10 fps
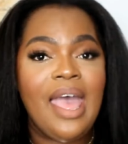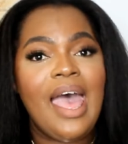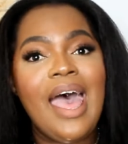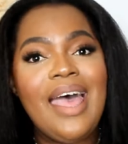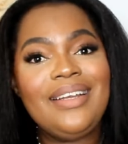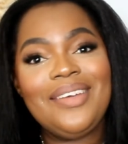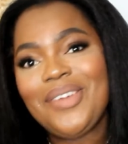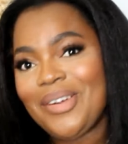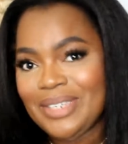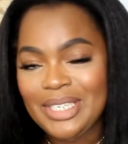And
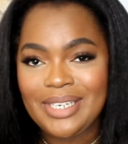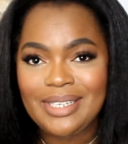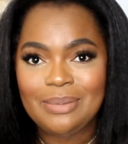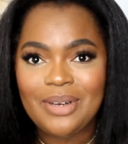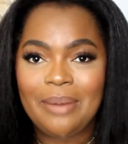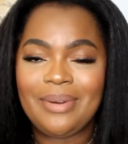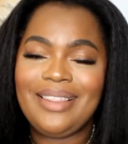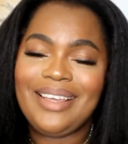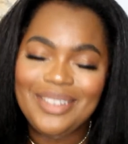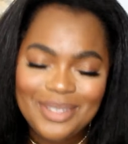if you're a returning subscriber,
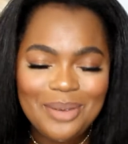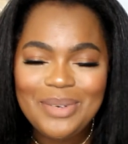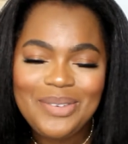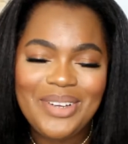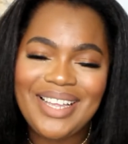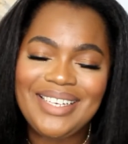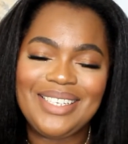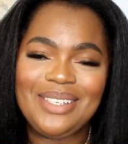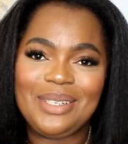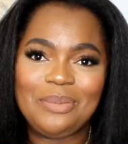thank you so much for your
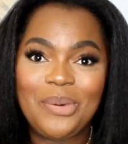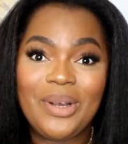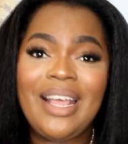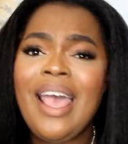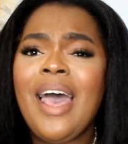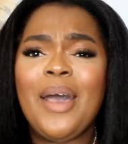continued support.